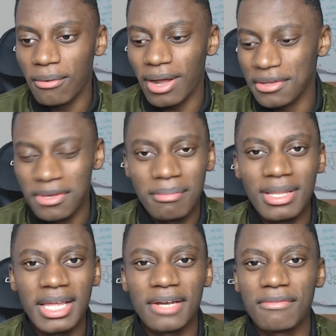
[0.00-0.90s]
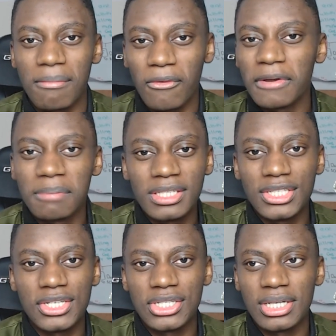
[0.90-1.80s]
accumulated from one
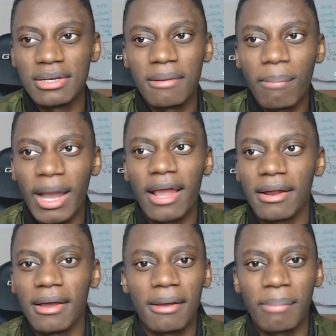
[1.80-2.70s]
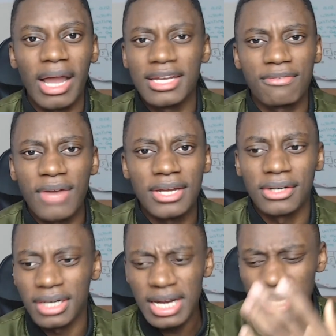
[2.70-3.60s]
position by a defender.